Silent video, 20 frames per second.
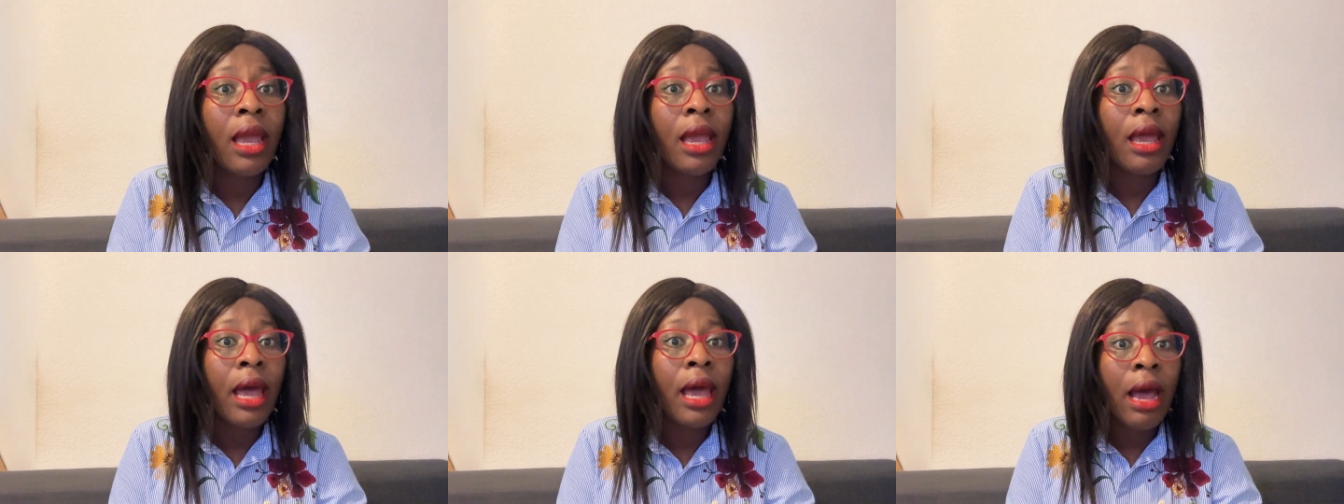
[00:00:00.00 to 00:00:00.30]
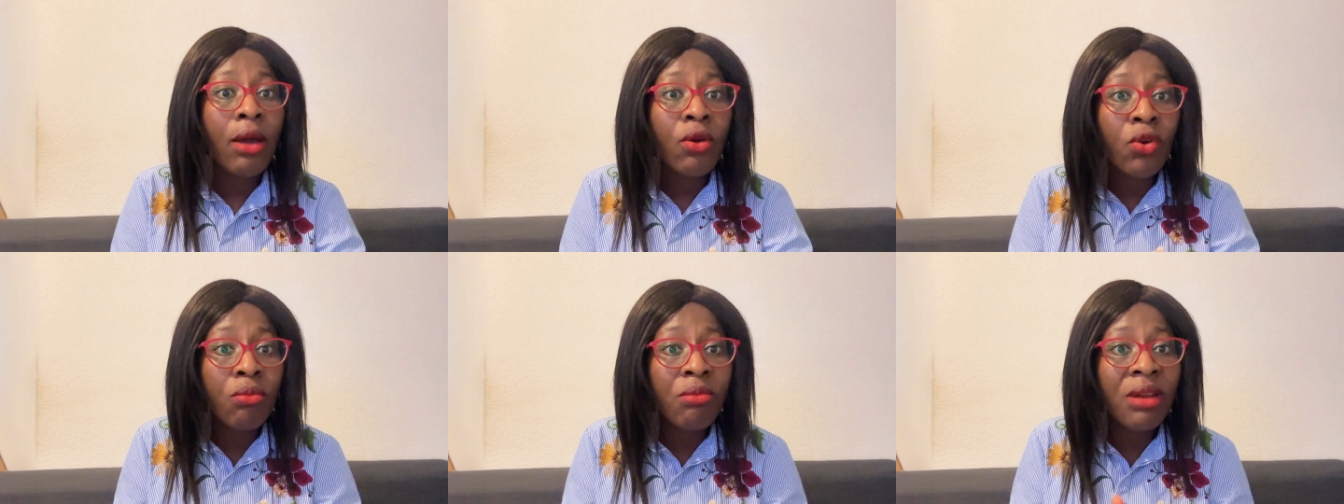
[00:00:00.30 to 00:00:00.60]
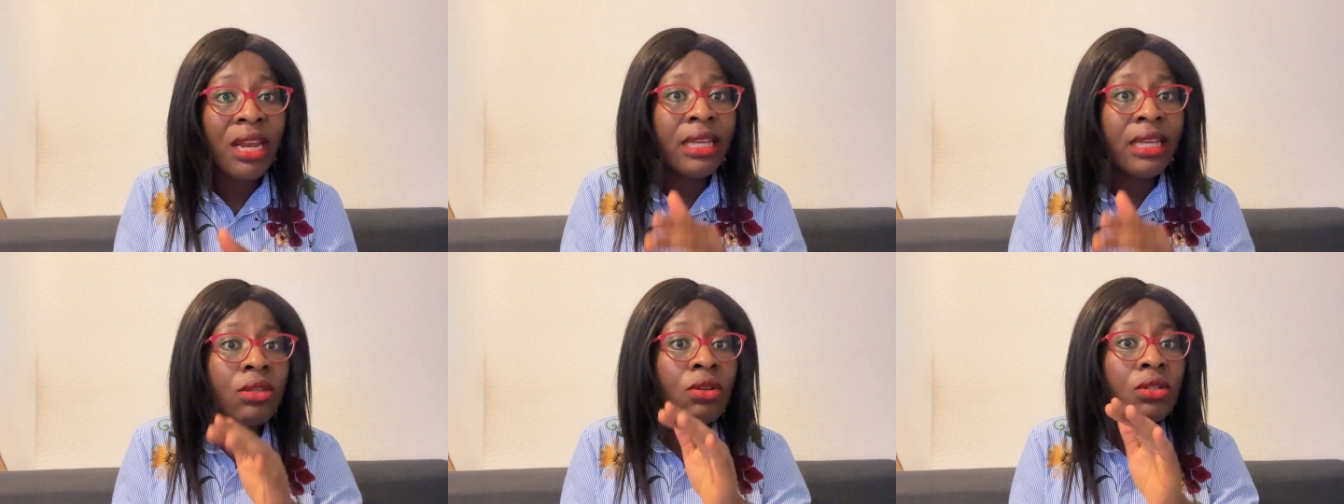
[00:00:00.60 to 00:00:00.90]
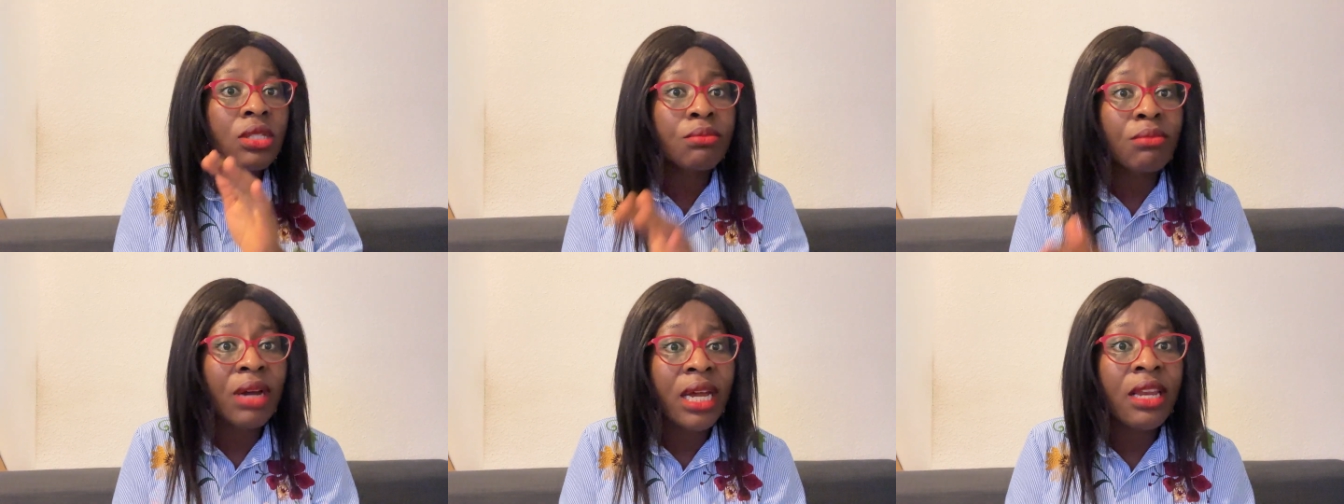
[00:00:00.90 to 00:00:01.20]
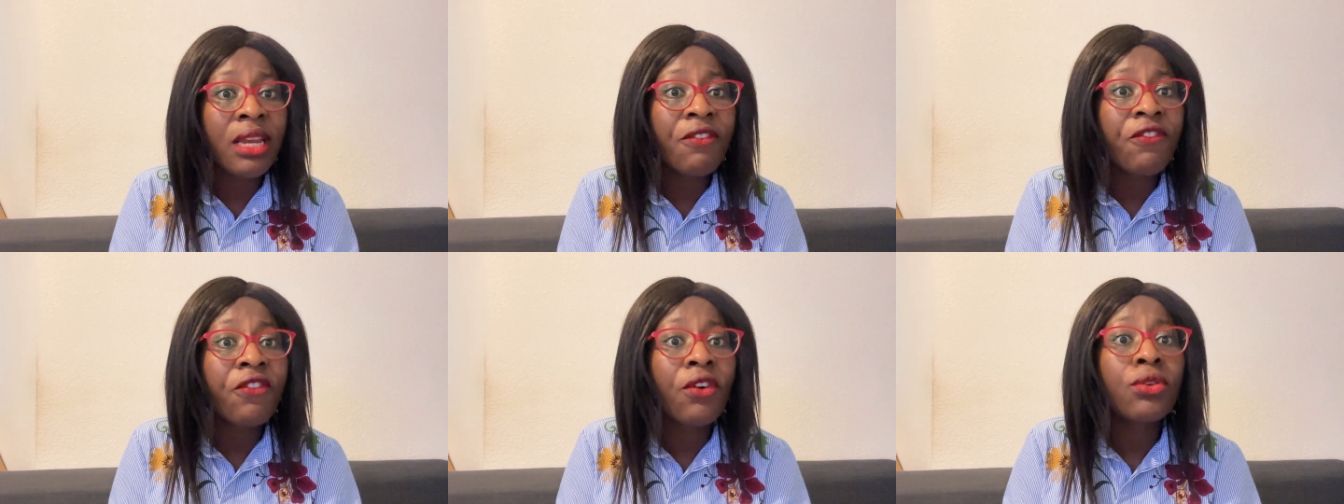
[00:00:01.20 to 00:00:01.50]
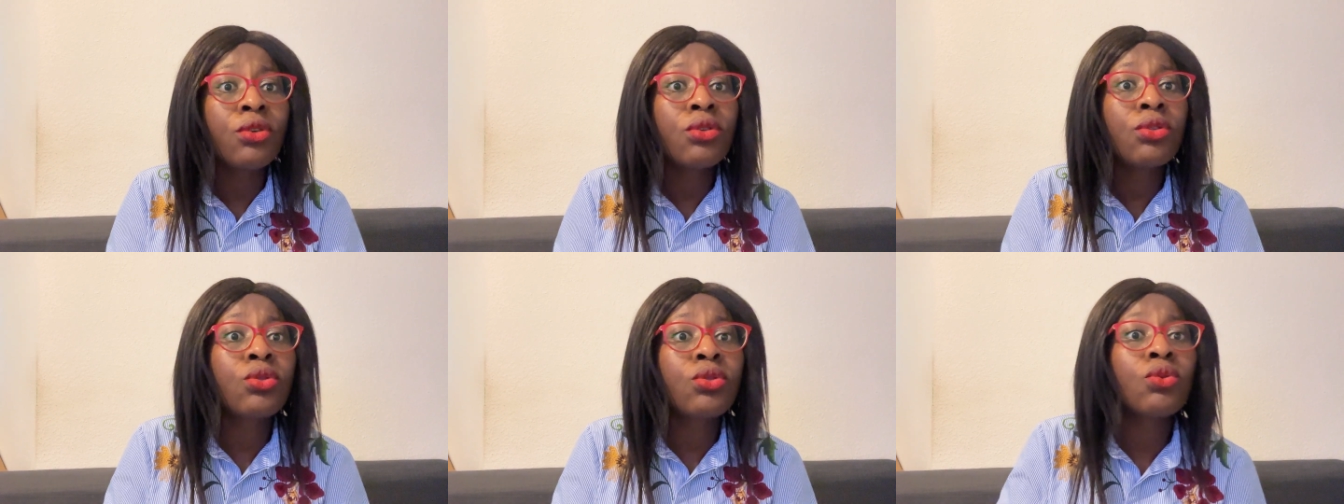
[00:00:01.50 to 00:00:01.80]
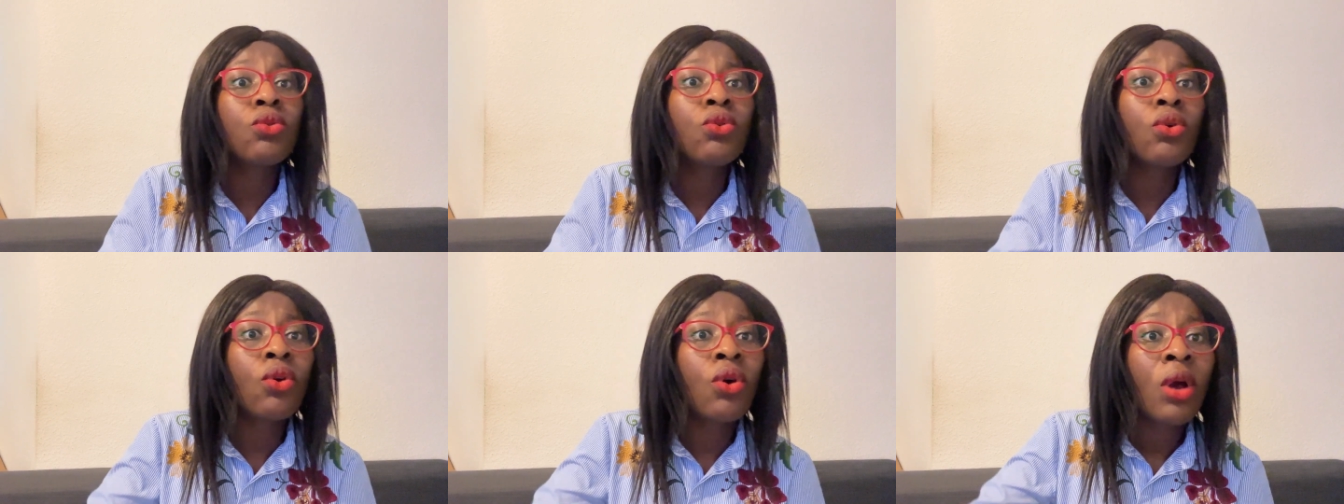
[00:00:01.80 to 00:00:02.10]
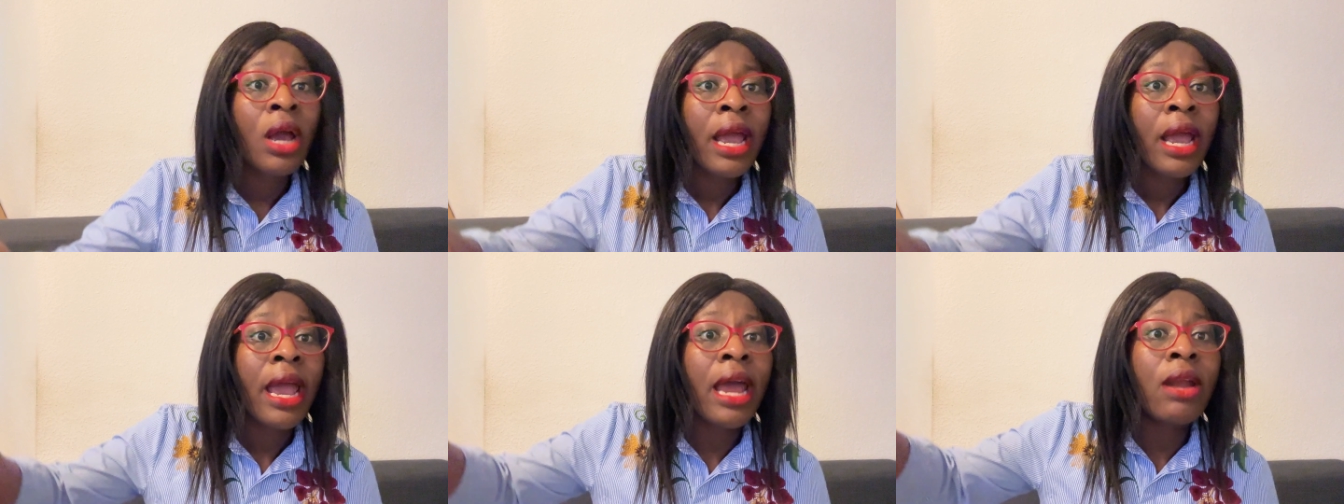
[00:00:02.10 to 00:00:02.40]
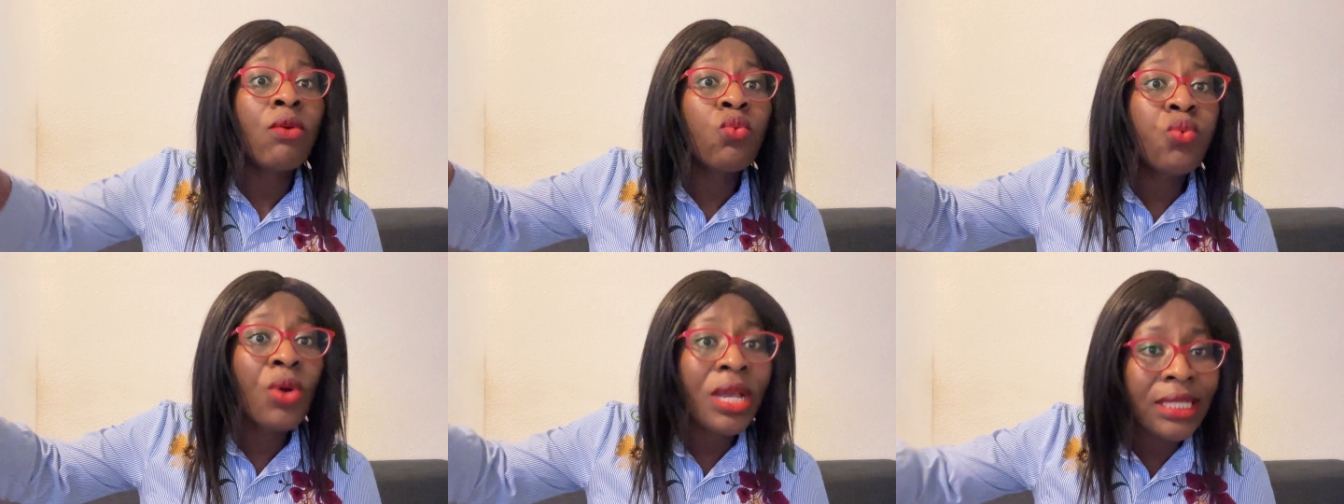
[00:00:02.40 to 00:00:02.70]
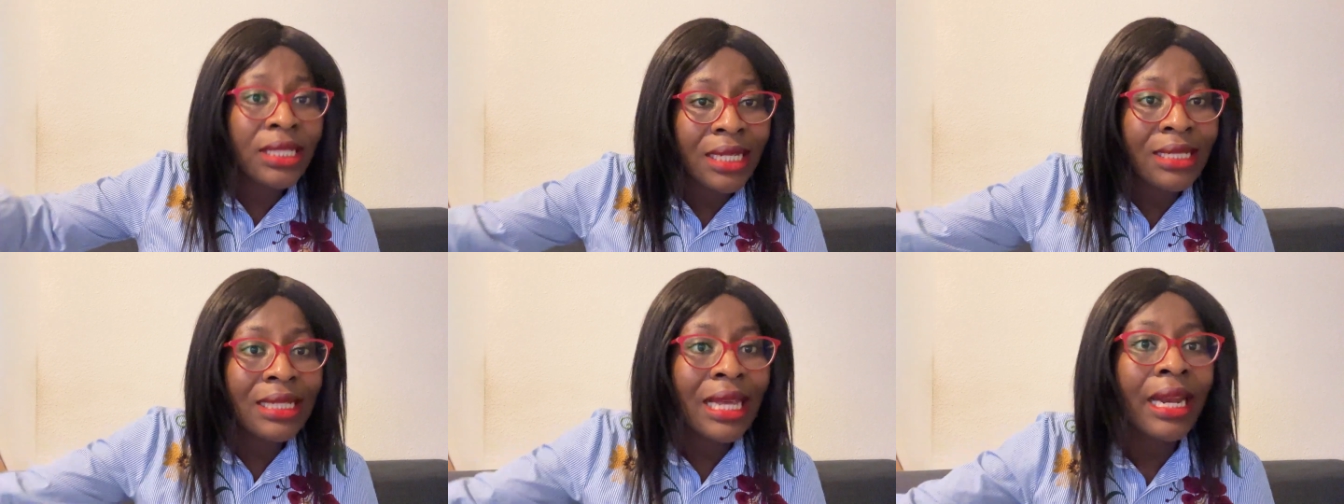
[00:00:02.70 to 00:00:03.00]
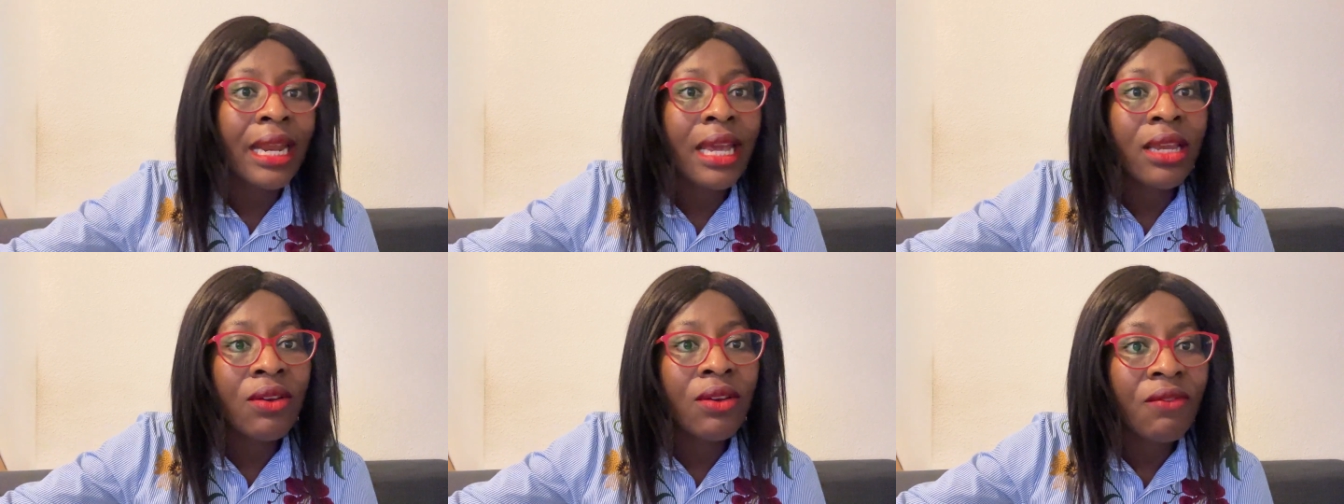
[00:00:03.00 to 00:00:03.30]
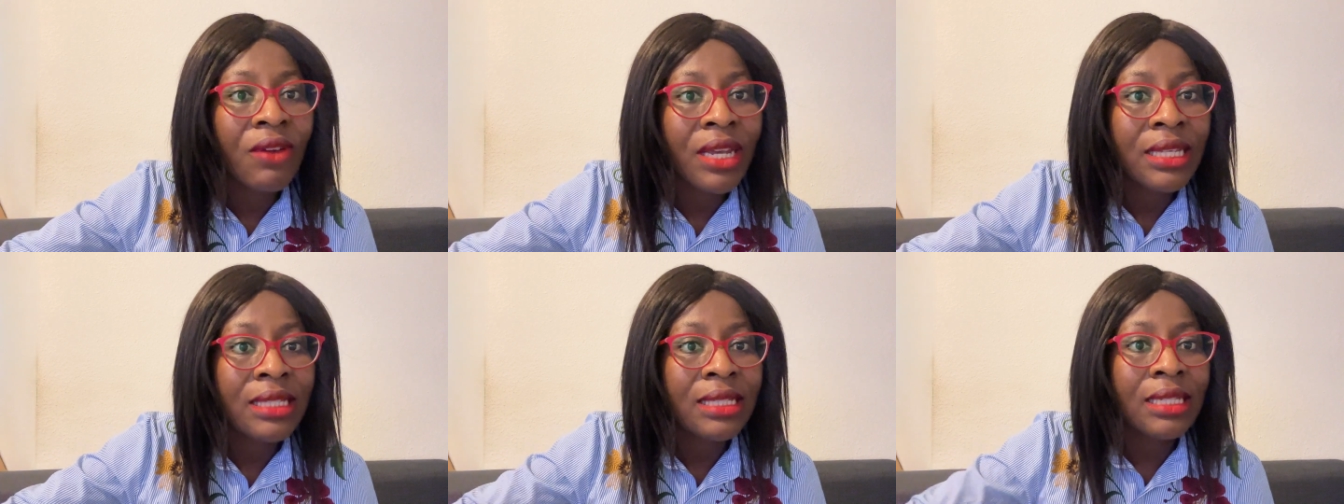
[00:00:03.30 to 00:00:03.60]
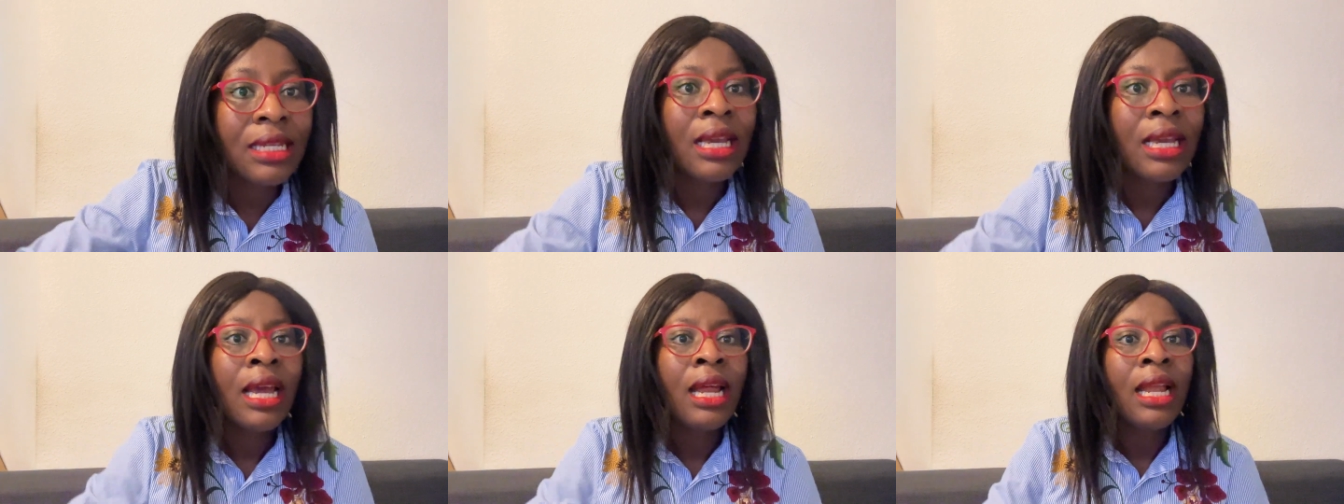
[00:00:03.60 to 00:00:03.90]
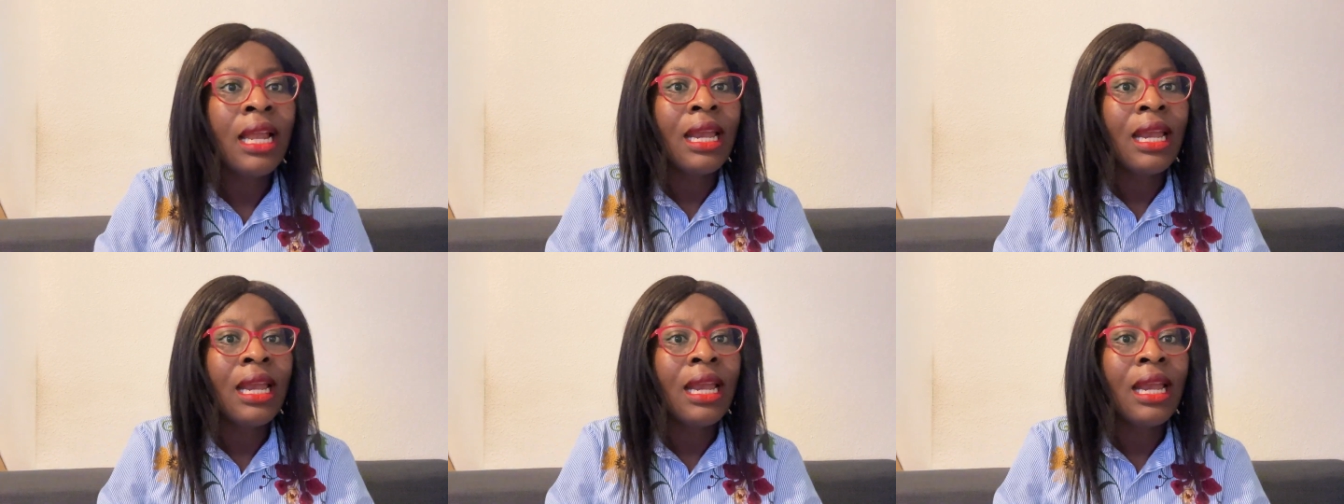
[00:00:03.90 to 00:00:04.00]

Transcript: accumulate those money for you to go and waste this at the university,